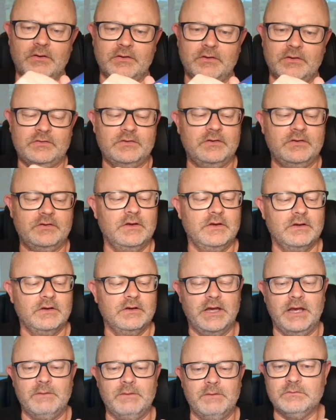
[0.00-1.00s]
it's
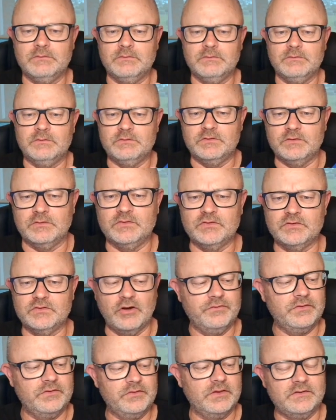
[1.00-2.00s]
sort of
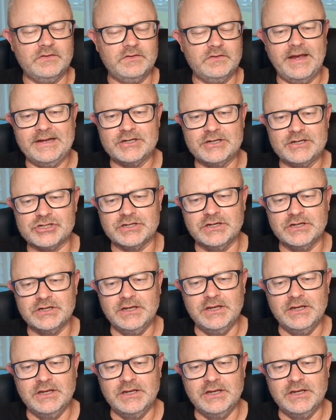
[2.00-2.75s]
soft to the touch,